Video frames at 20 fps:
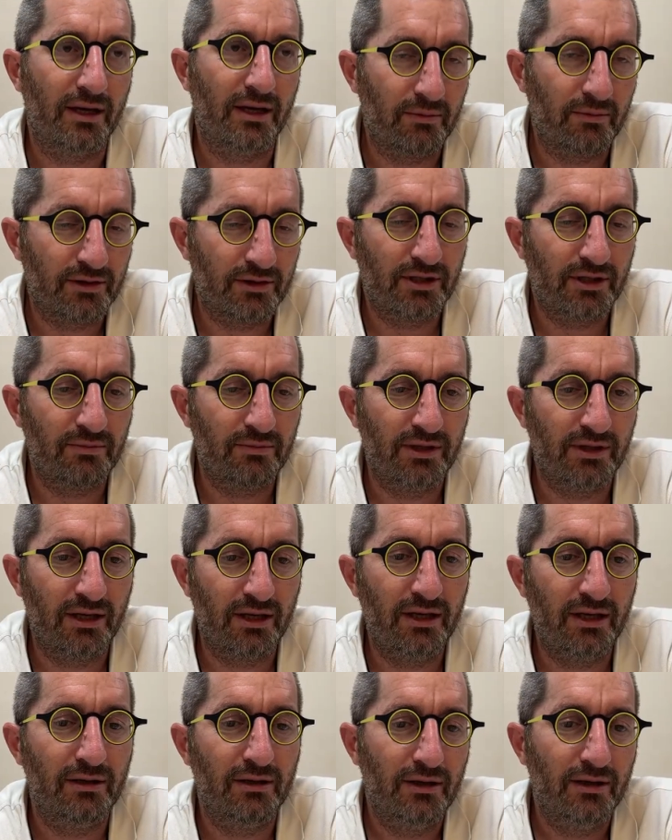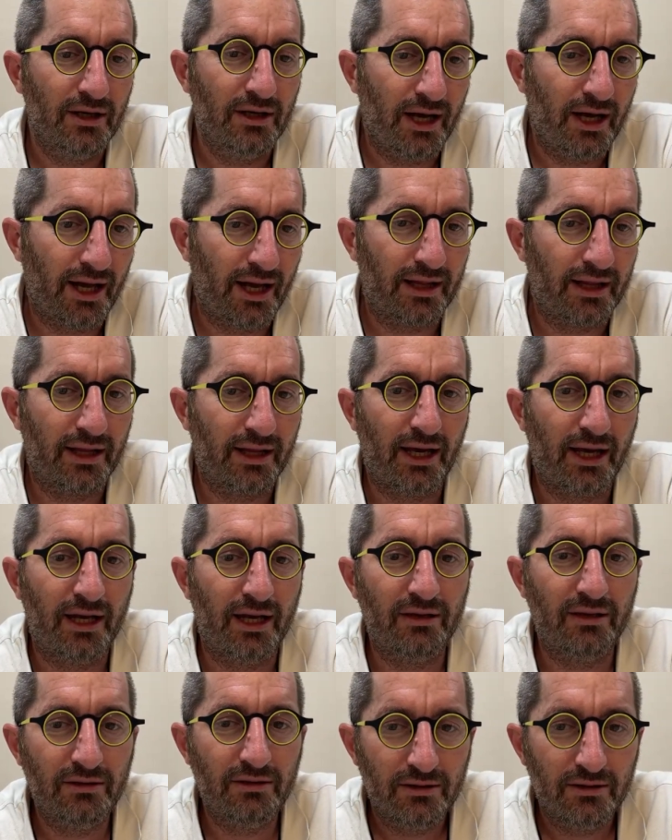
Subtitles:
Hashem did it, and then